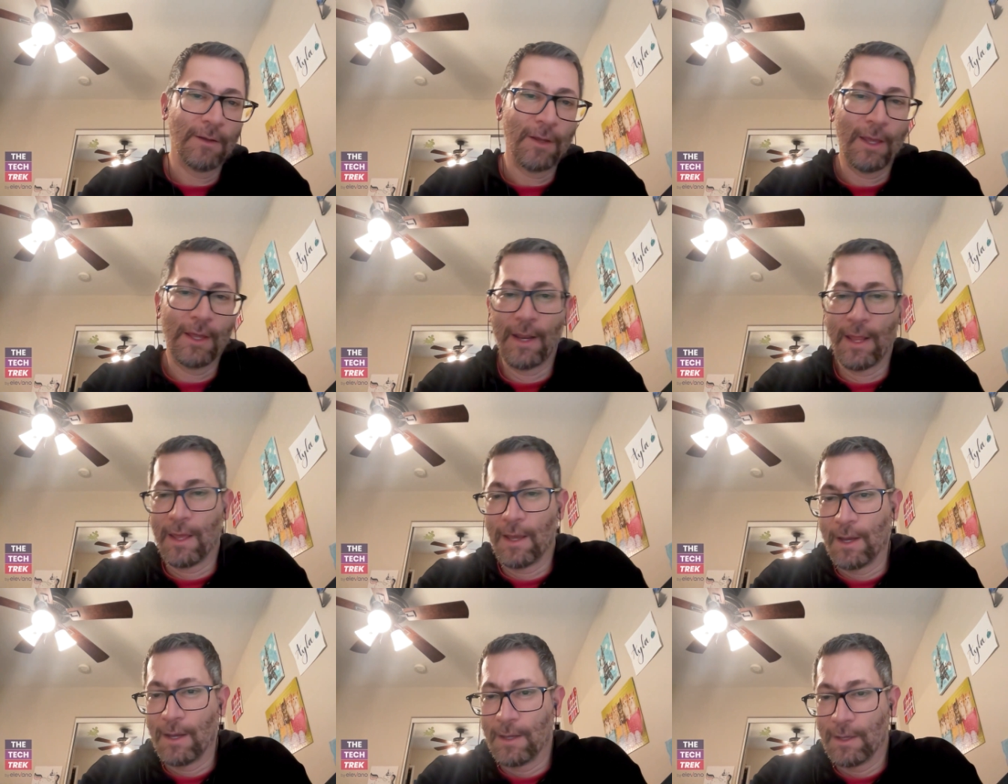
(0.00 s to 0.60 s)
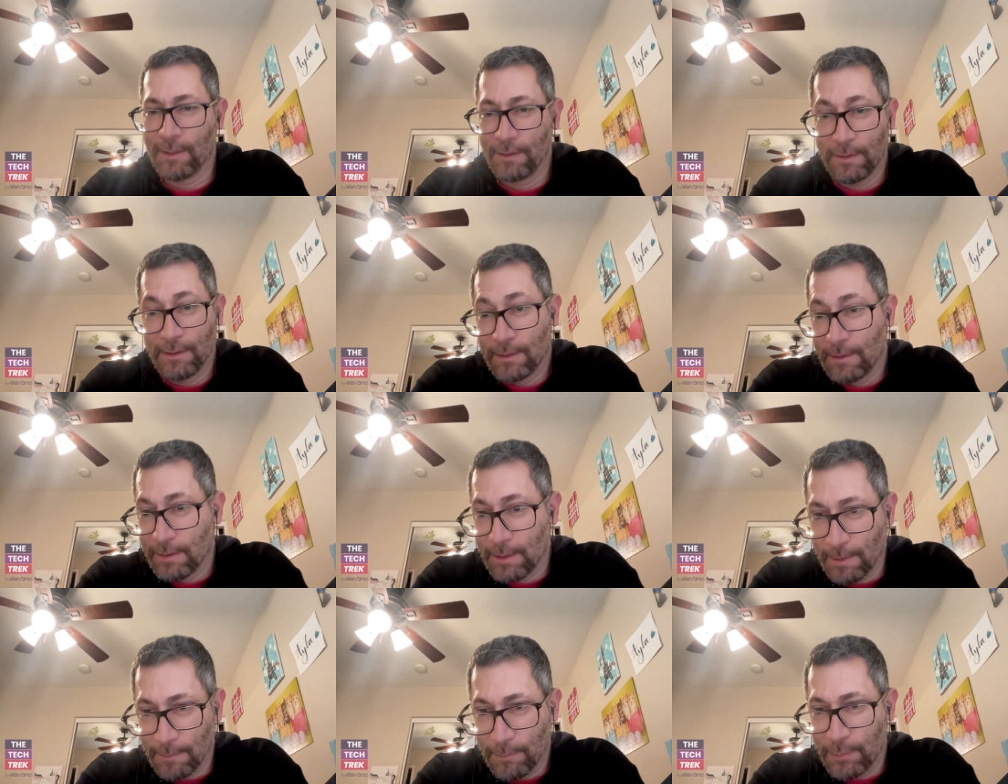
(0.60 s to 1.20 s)
an AI
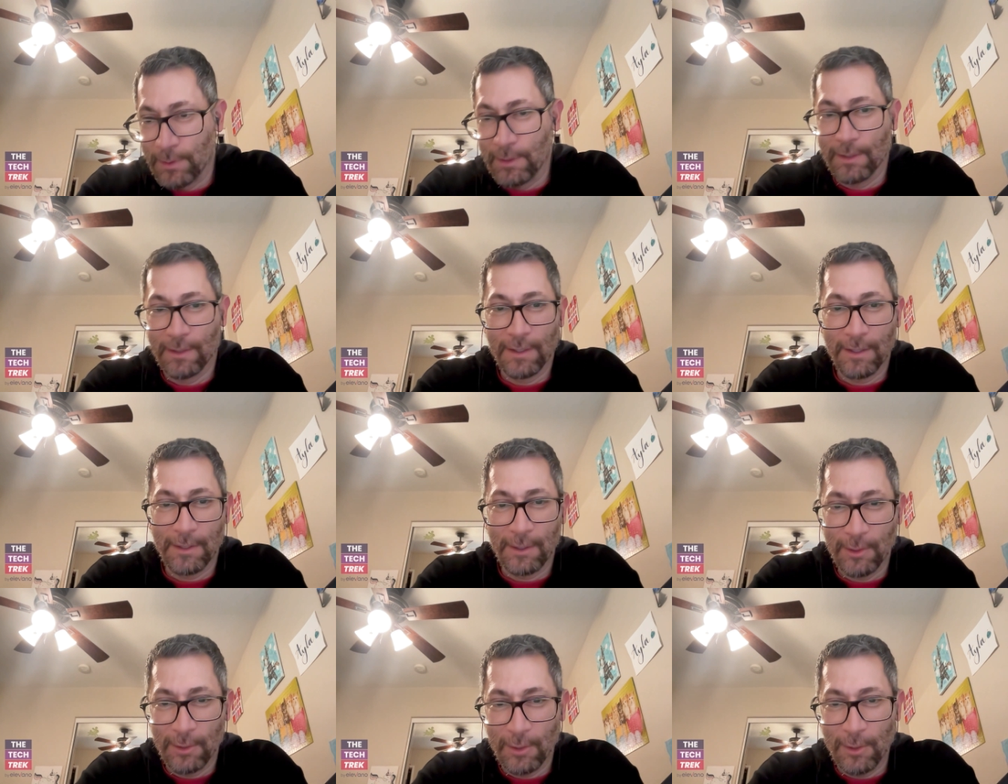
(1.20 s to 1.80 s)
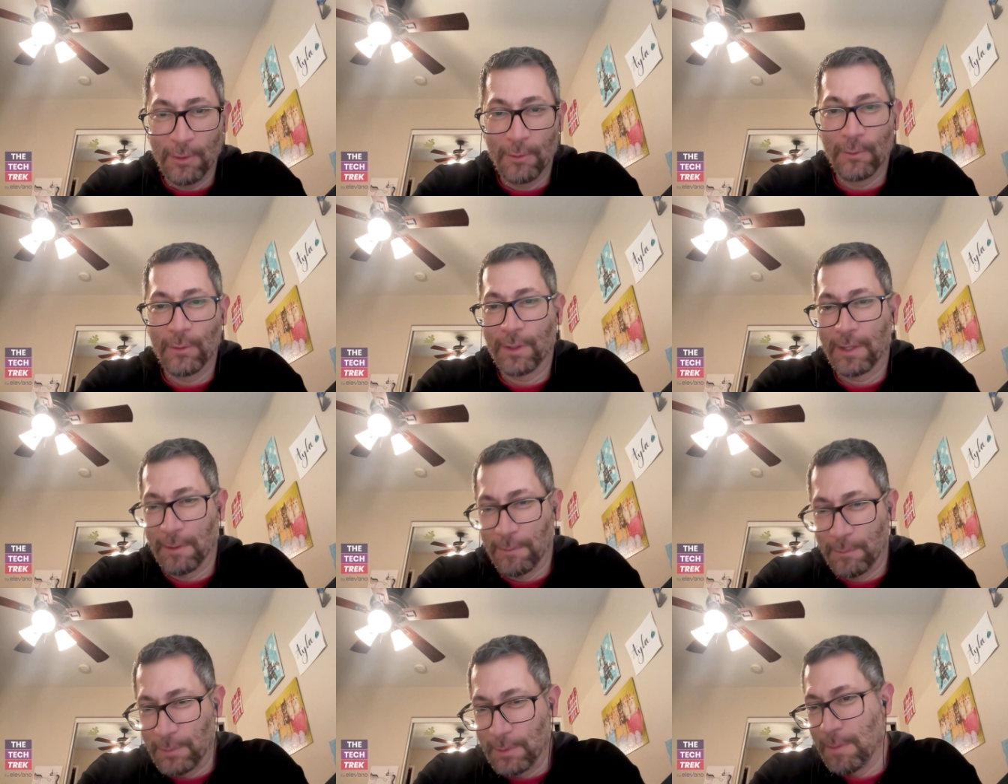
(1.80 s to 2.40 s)
company, let alone a
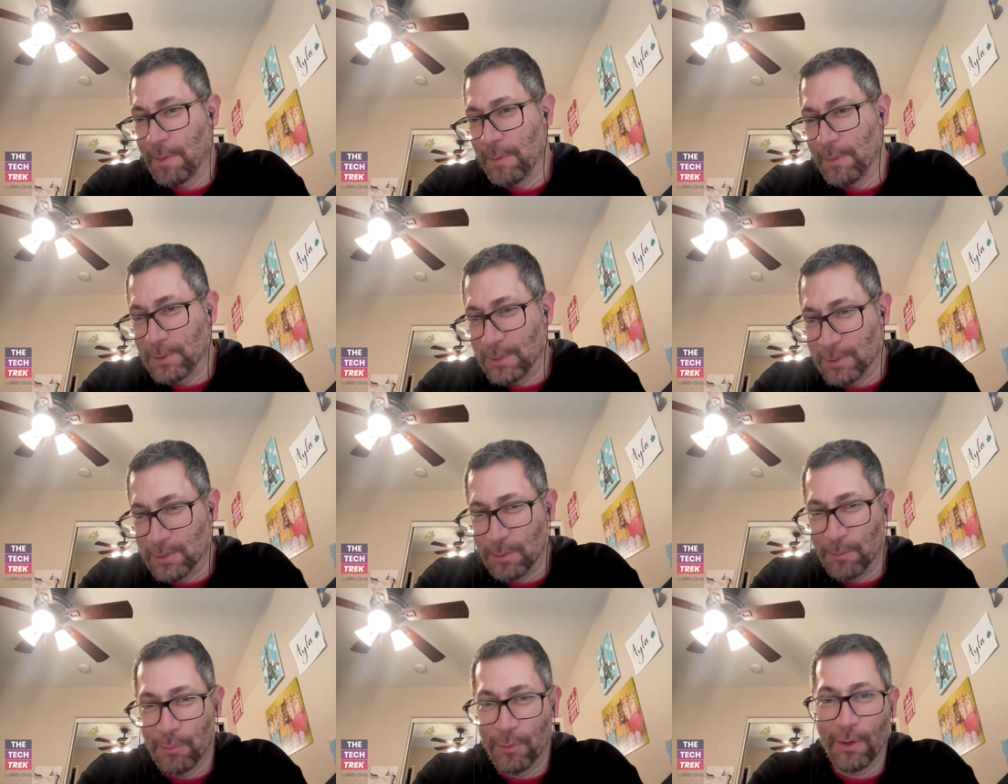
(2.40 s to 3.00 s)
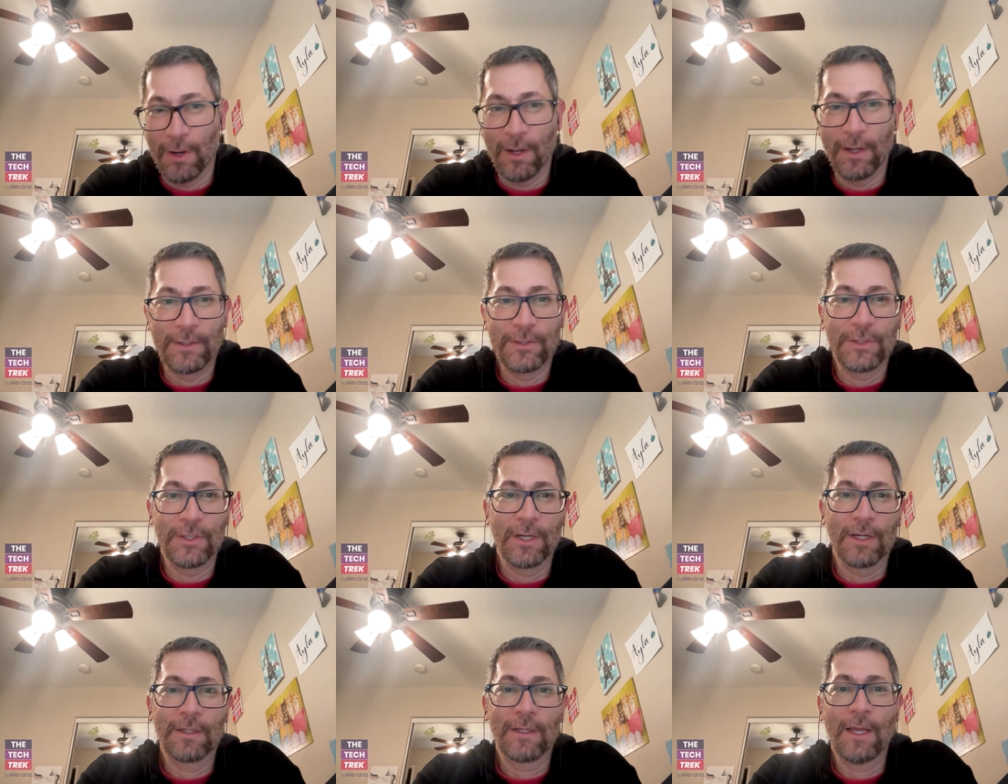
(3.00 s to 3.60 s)
company, maybe just a
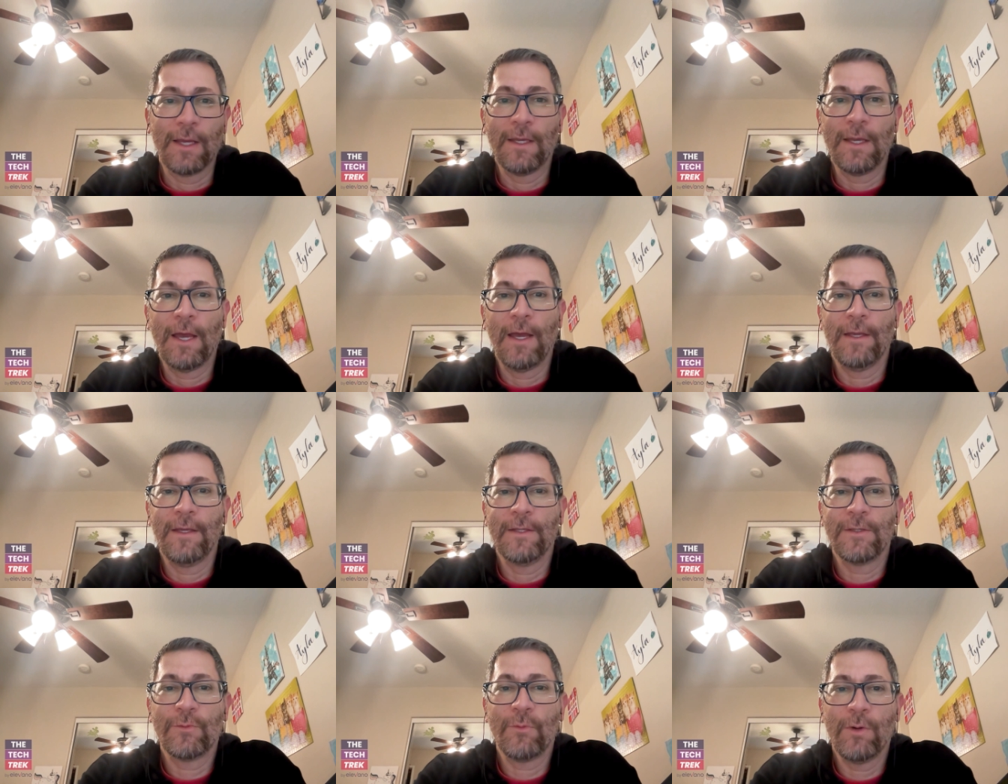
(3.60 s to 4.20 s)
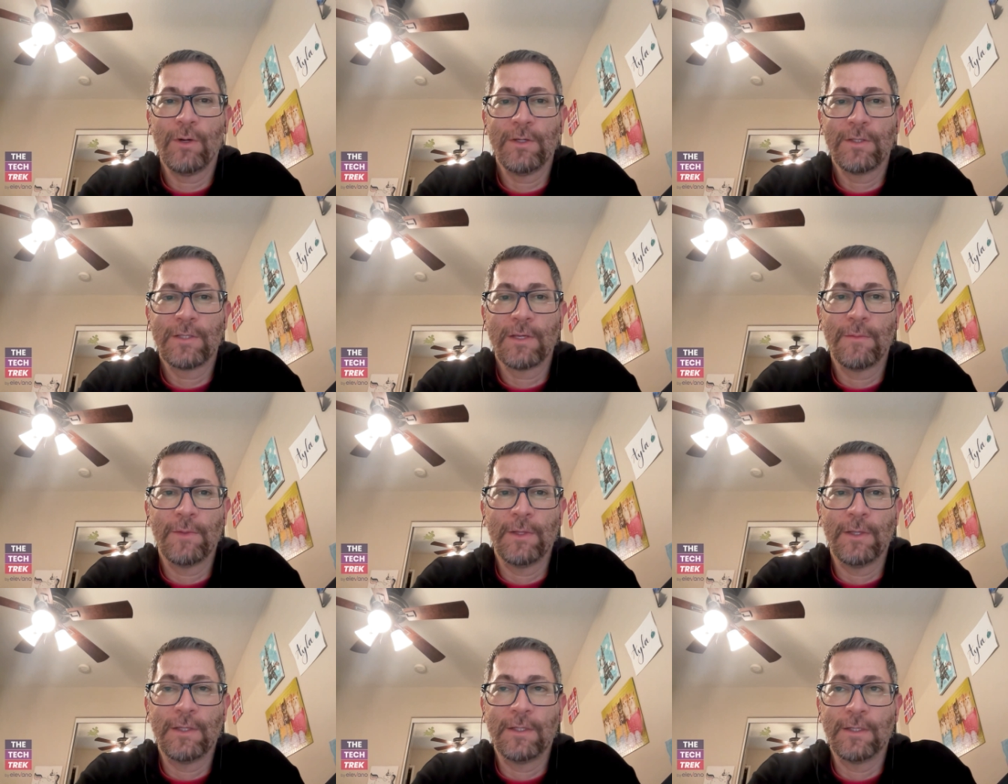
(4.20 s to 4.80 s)
project, I guess what are
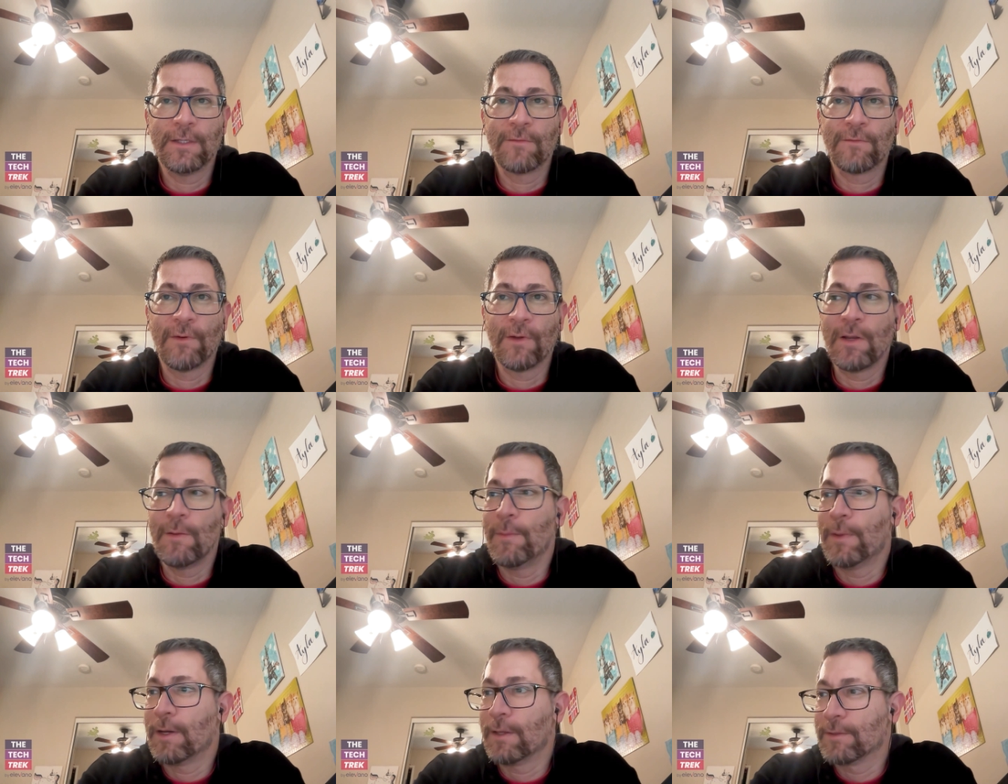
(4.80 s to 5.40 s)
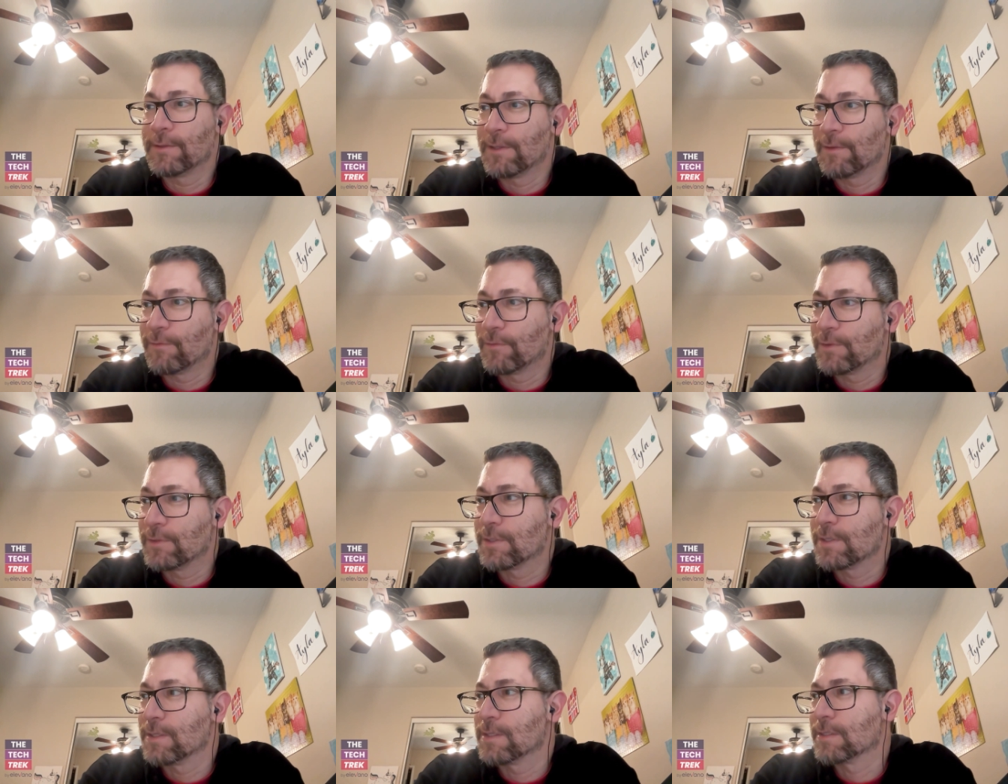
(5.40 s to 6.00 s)
some of the just fundamental
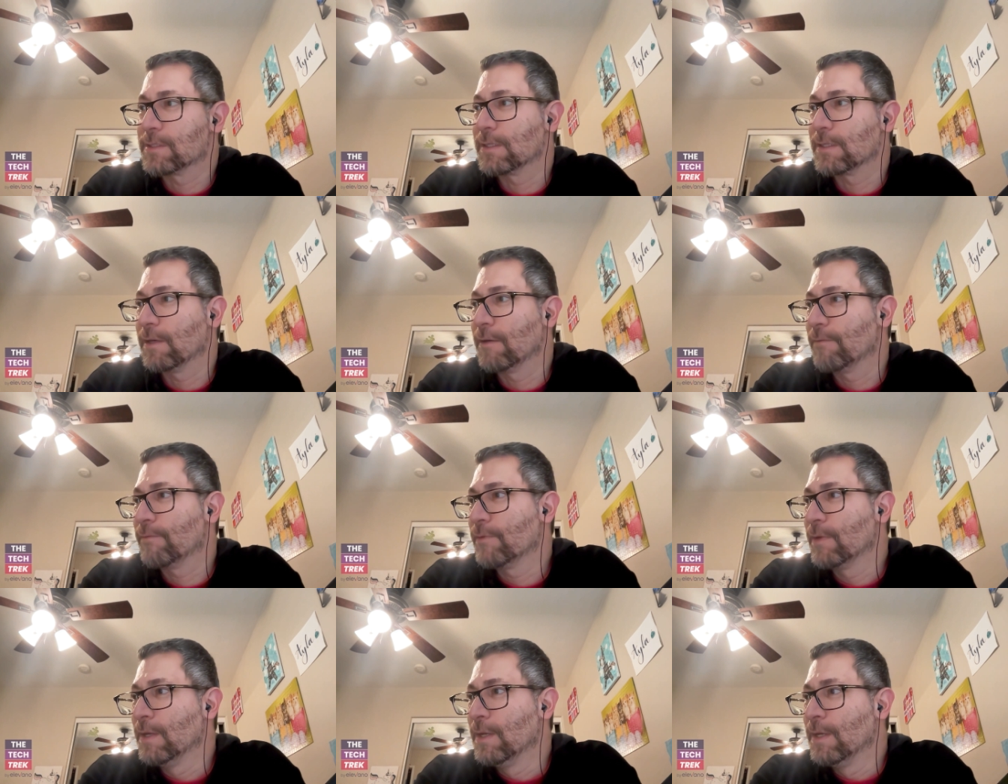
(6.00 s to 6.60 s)
differences of